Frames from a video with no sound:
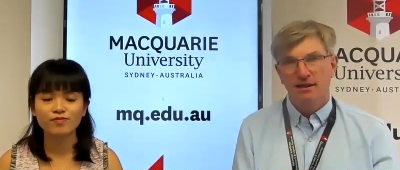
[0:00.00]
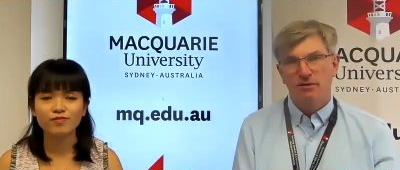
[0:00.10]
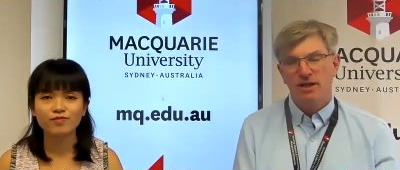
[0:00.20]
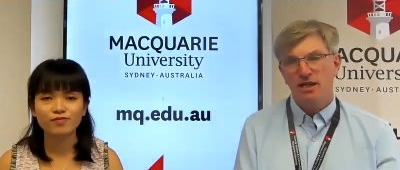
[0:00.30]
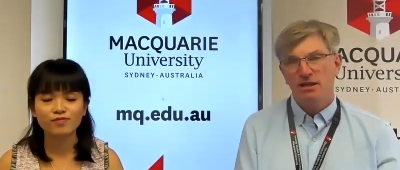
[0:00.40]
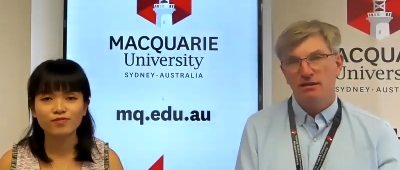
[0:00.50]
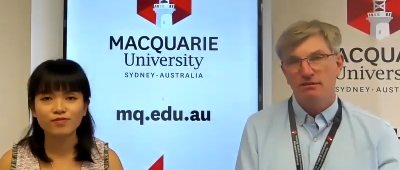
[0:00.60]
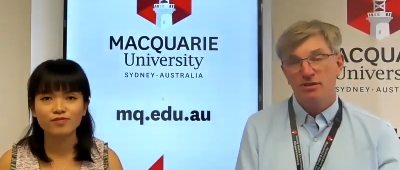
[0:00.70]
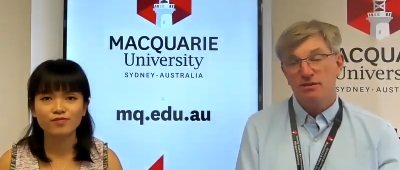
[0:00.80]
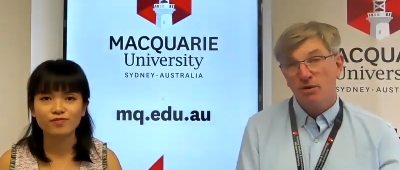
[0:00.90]
Speaker 1: where they're
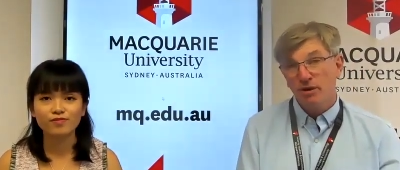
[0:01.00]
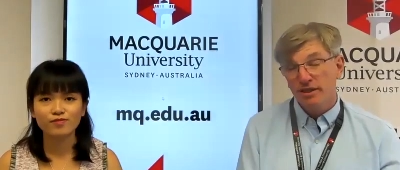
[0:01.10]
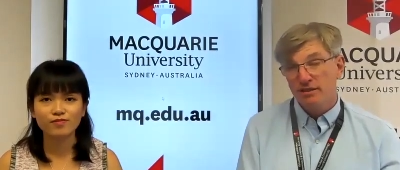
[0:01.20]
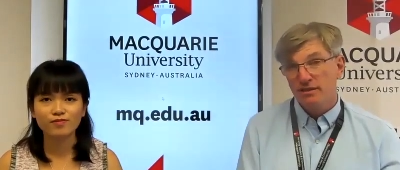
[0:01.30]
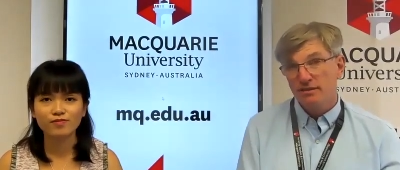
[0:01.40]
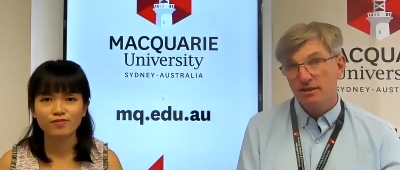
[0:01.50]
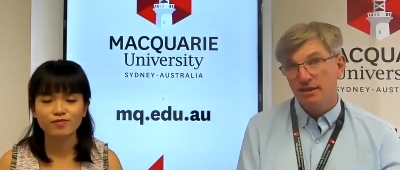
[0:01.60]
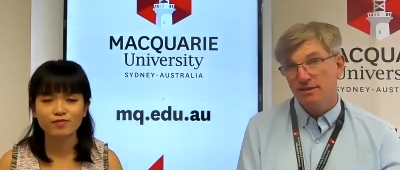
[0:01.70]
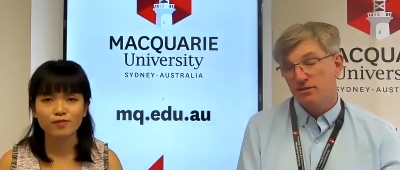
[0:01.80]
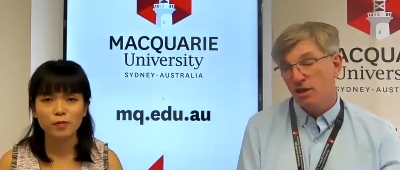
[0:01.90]
responding to
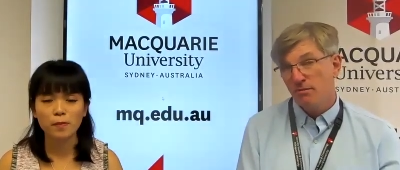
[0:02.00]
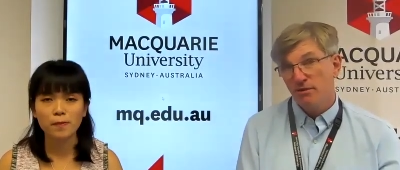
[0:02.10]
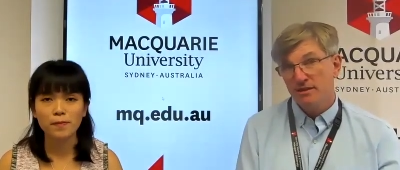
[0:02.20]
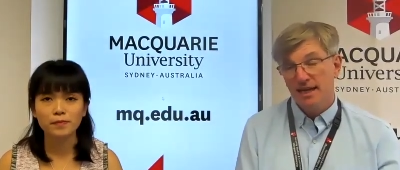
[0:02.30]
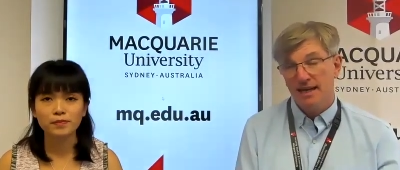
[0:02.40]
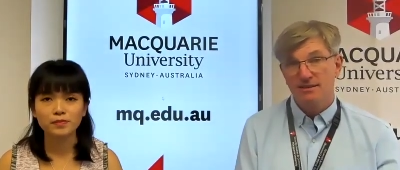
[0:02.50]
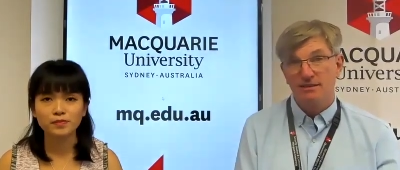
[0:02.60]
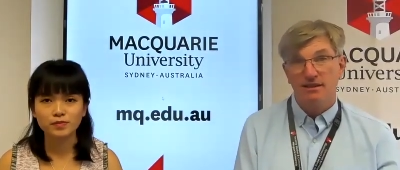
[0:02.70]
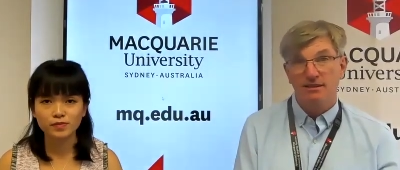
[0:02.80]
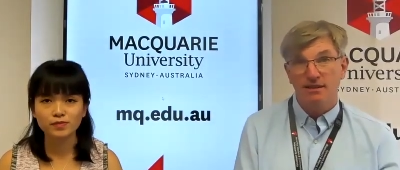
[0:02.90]
cyber attacks
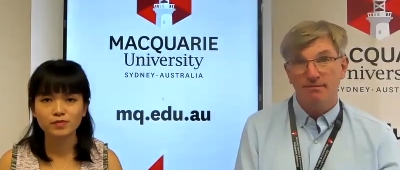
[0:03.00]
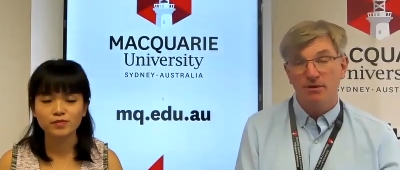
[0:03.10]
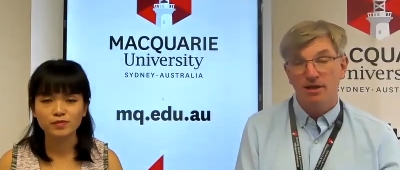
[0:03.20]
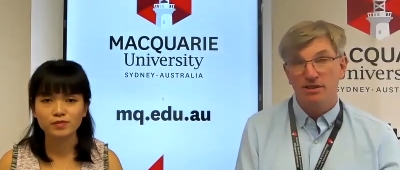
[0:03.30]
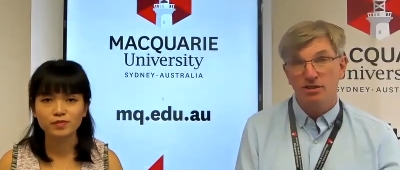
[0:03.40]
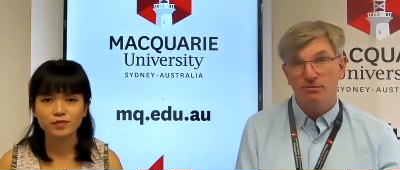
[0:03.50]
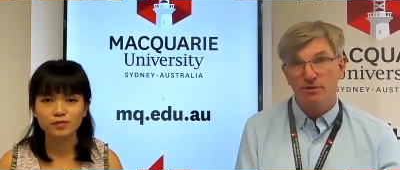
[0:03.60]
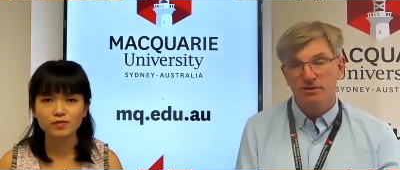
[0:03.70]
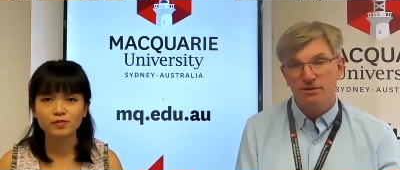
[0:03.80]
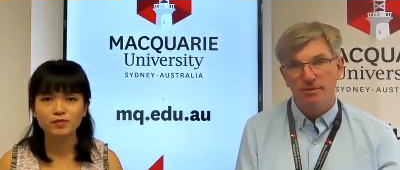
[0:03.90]
like my job
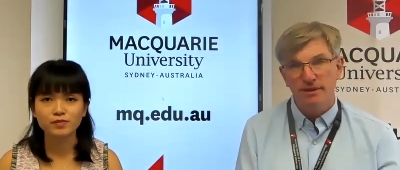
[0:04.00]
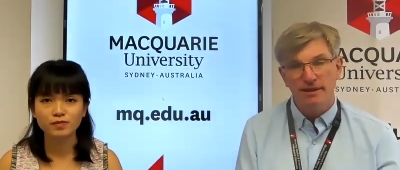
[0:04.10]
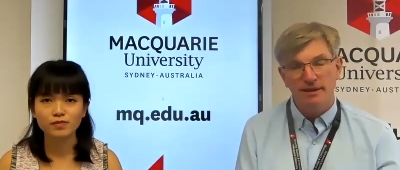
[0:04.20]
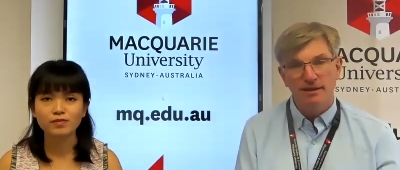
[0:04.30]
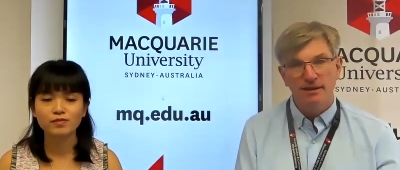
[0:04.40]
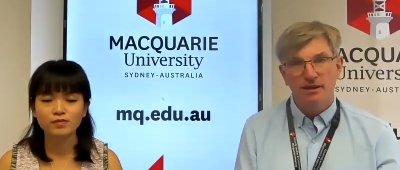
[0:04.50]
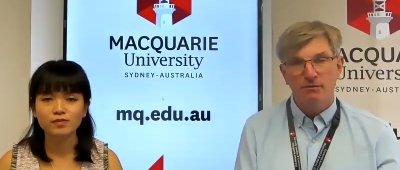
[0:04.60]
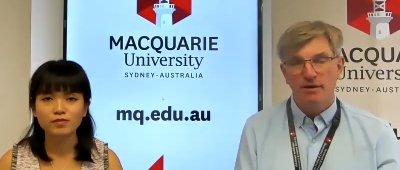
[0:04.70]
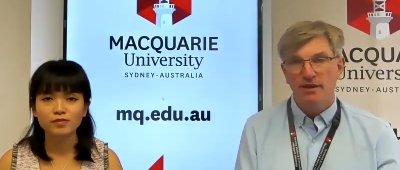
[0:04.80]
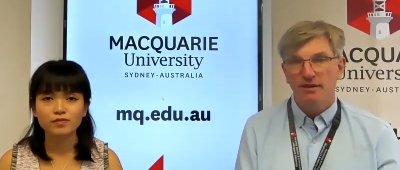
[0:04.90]
used to be,
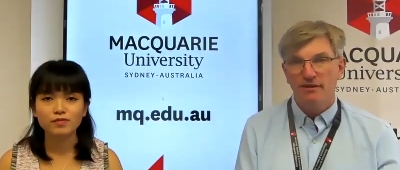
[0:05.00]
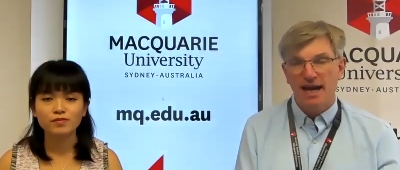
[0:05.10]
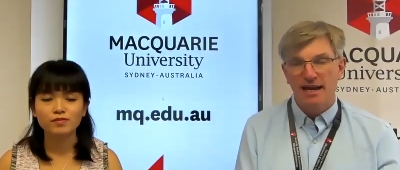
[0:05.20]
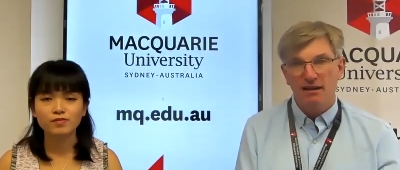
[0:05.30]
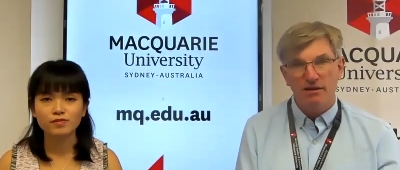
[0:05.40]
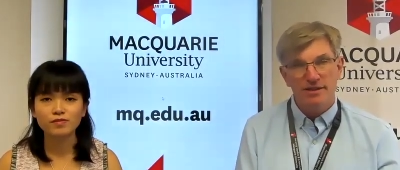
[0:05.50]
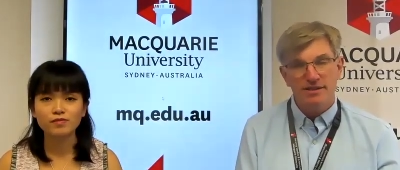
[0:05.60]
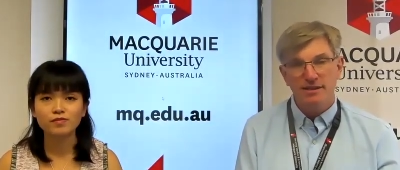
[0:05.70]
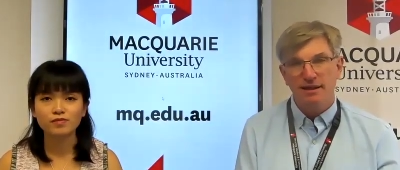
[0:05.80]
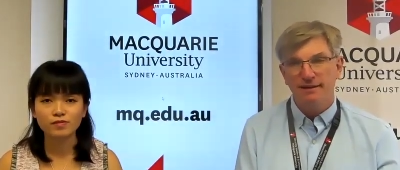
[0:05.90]
whether they're
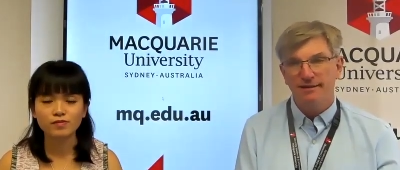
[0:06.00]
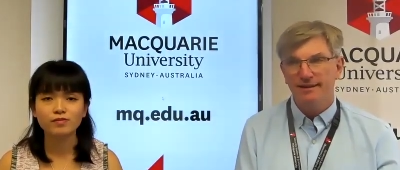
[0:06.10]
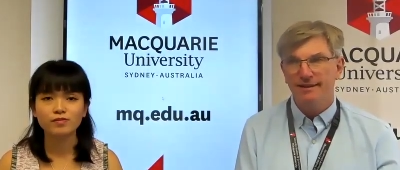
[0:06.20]
analysing